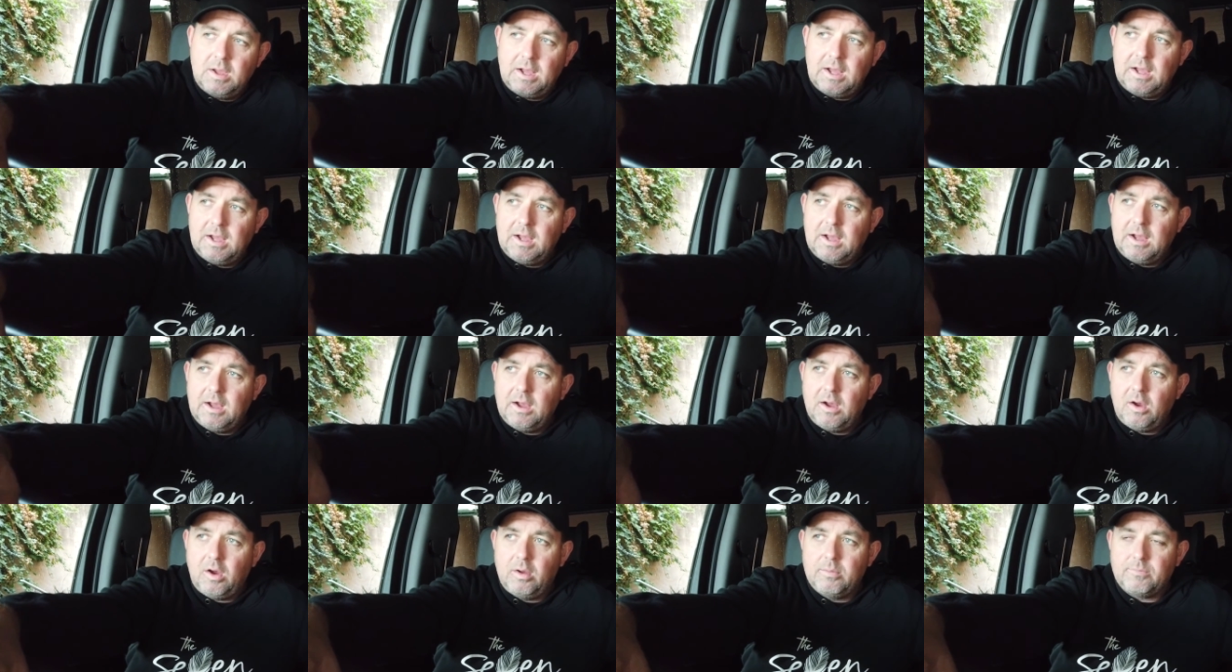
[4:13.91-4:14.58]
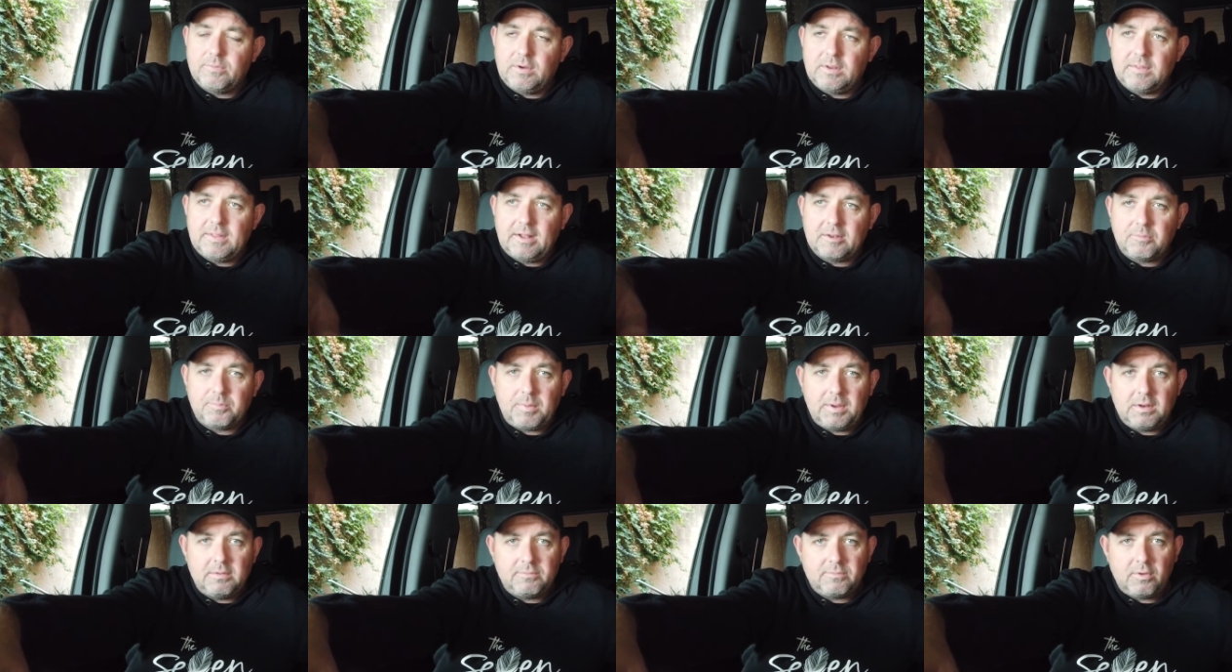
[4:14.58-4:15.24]
uh, hopefully
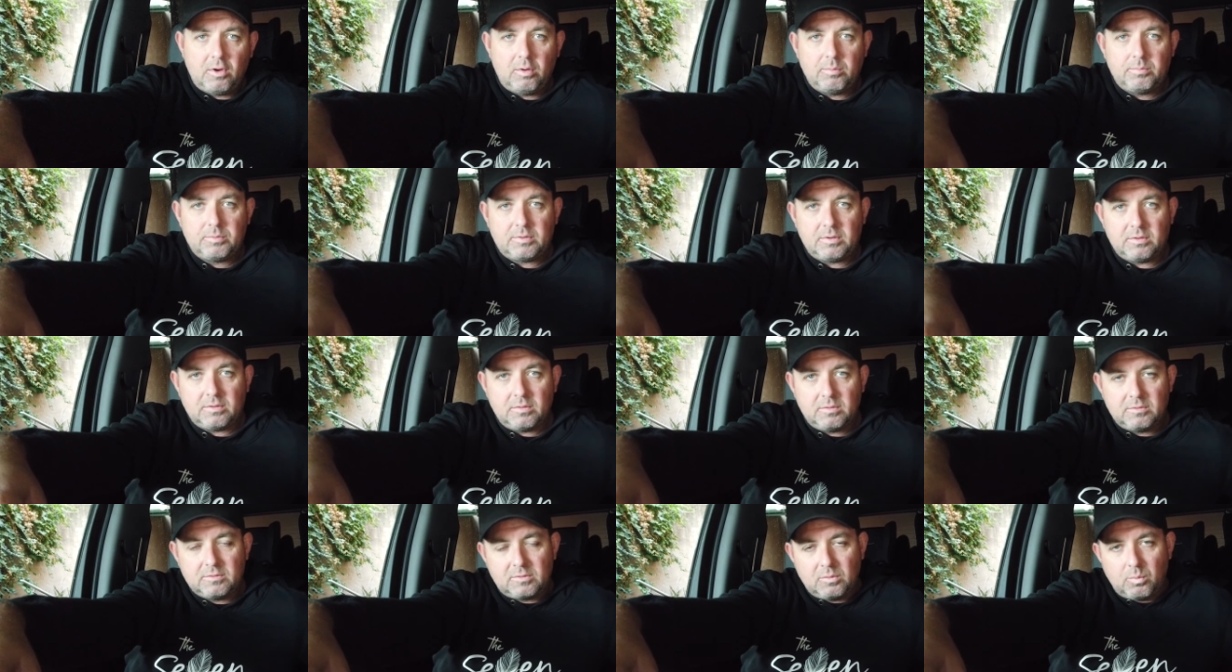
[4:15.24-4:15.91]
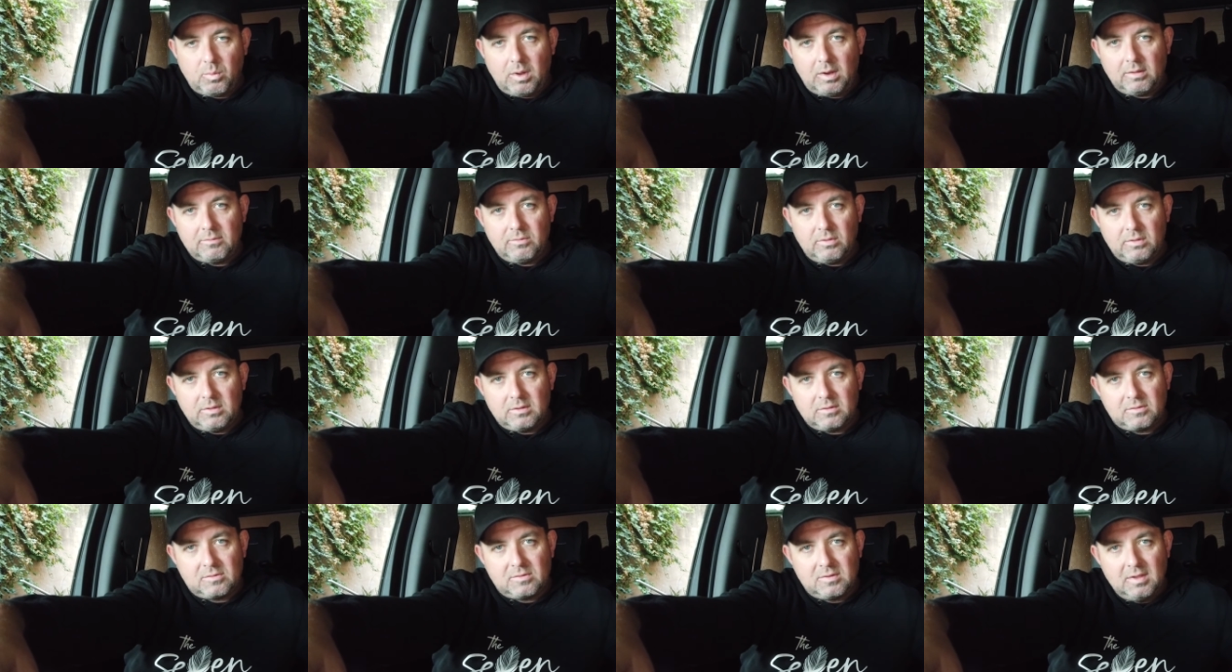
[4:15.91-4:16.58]
that's been of help to, to one of
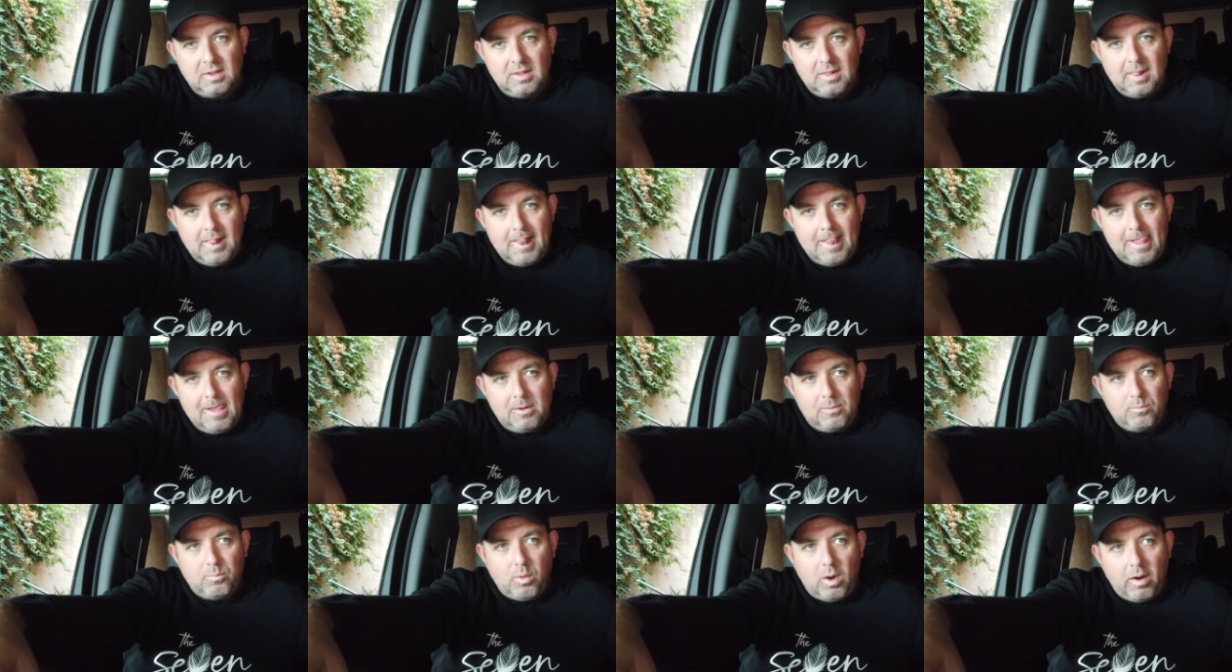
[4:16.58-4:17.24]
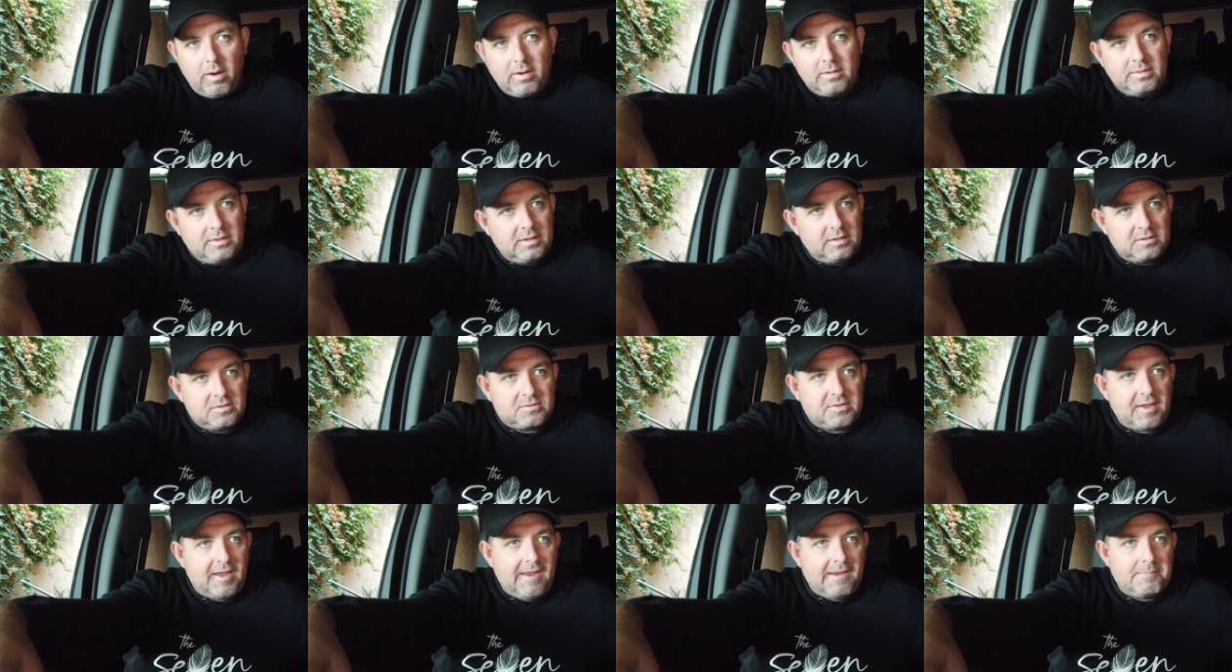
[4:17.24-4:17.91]
you that's worried that
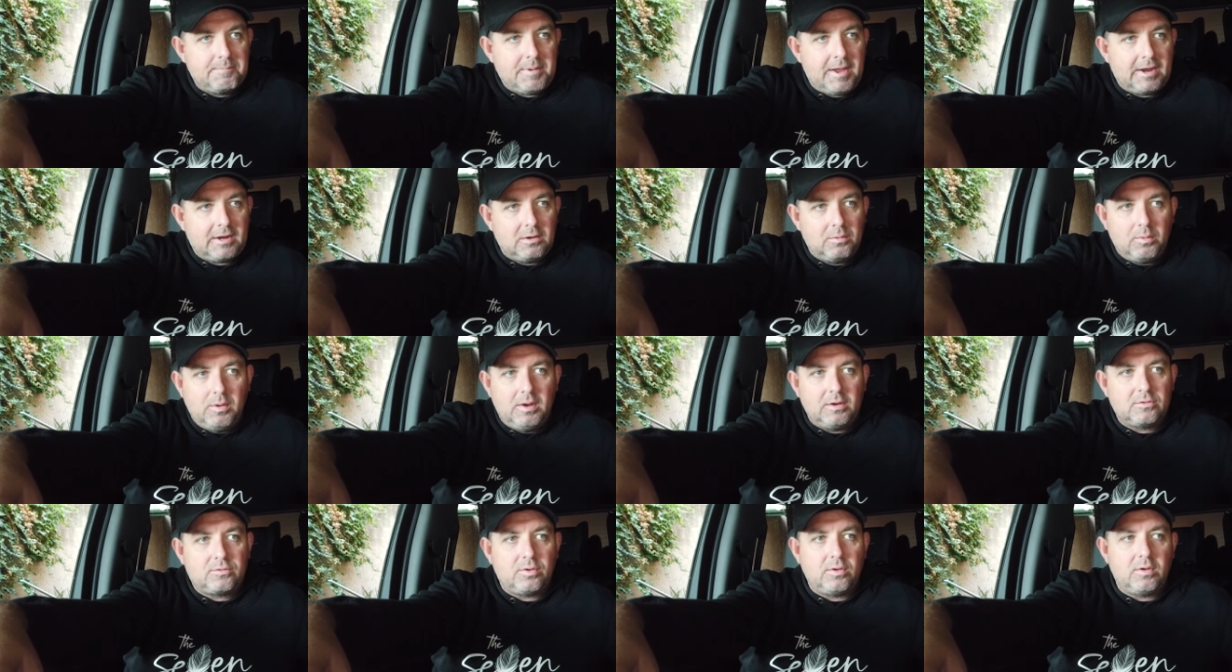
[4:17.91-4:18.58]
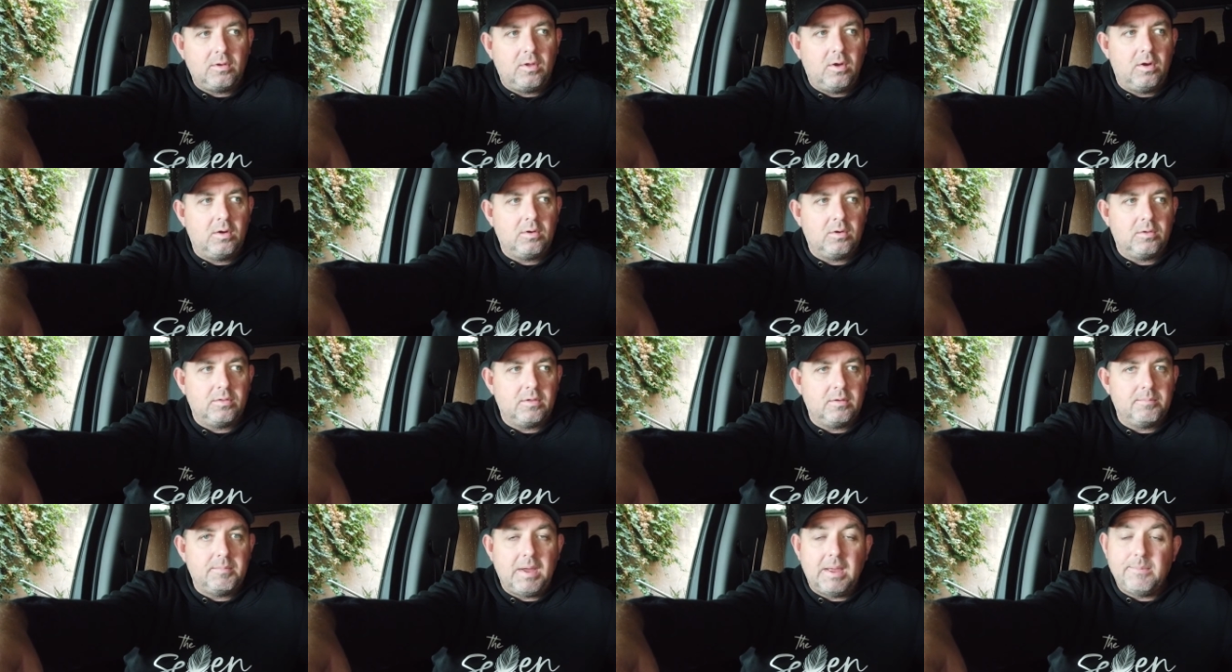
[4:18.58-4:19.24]
you're staying back at work too long
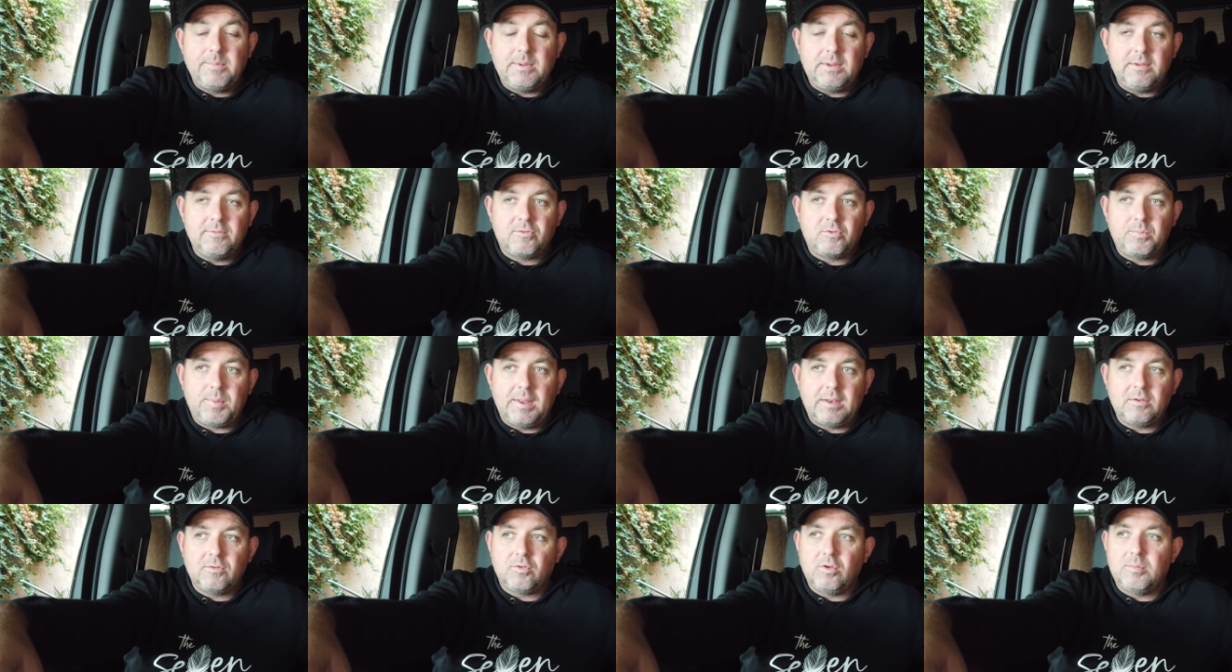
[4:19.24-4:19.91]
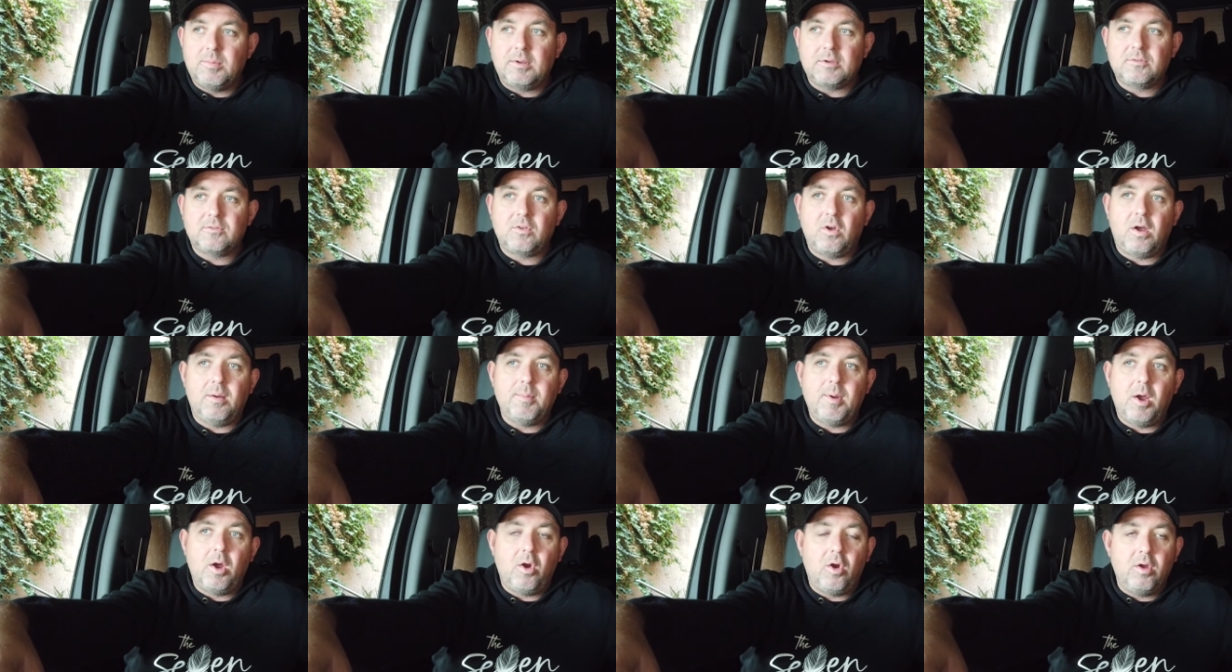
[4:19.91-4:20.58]
or that maybe you've spent too much
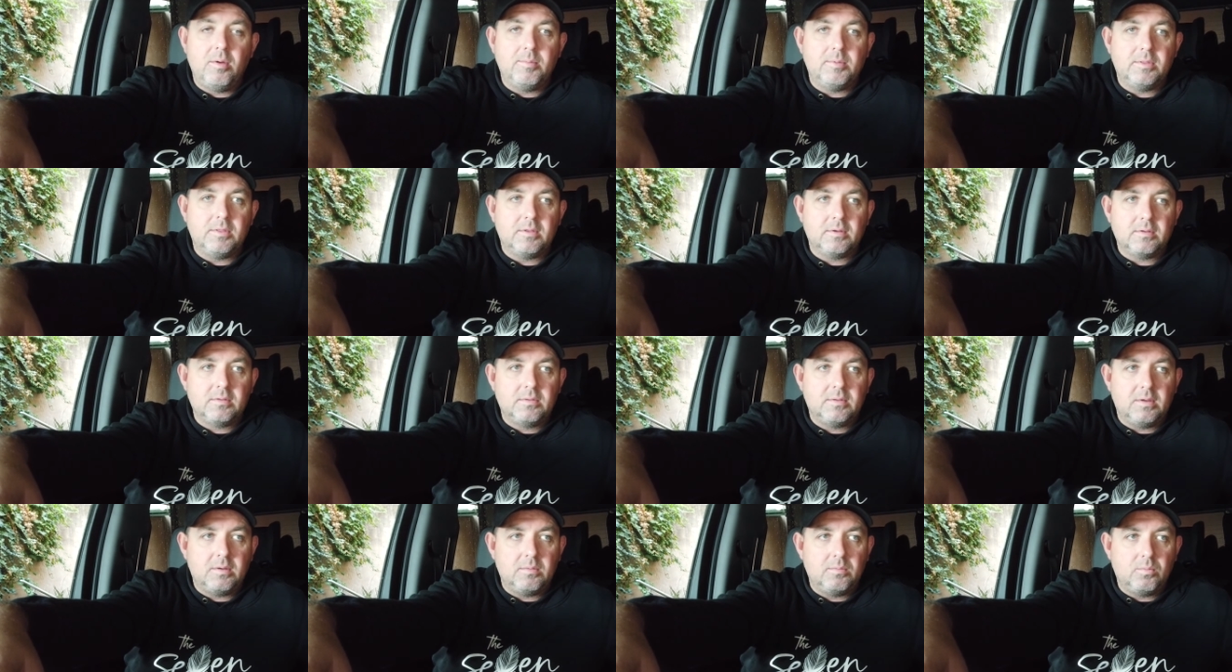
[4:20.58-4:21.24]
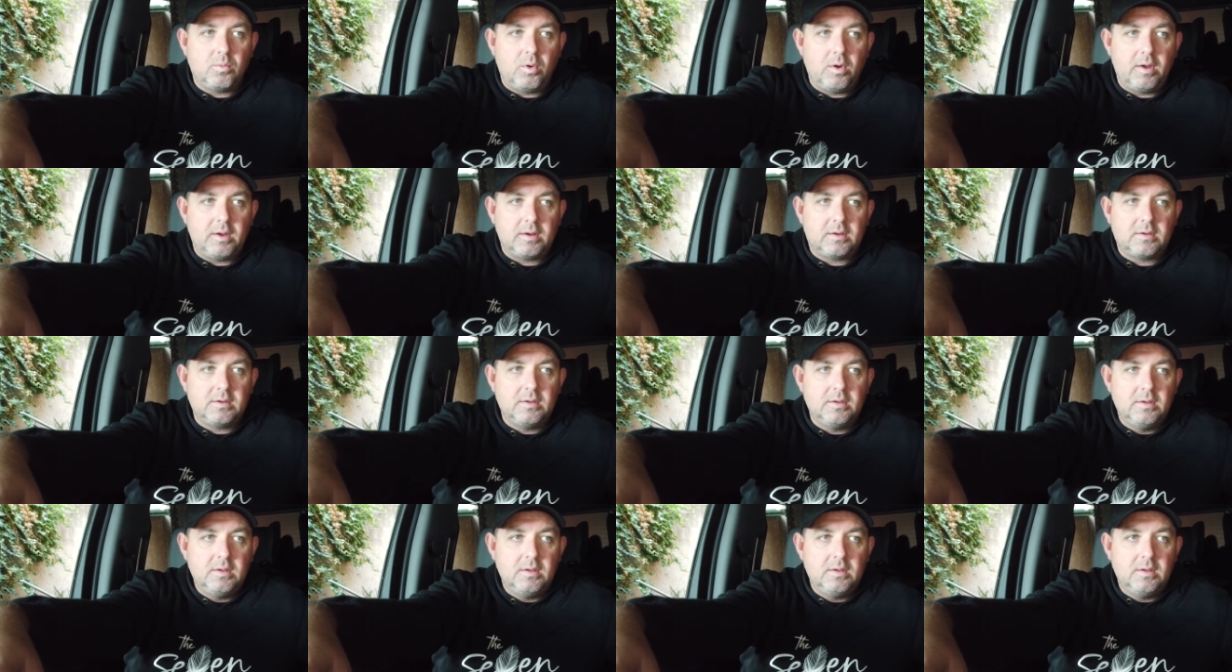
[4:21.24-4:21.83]
time at home and that, that work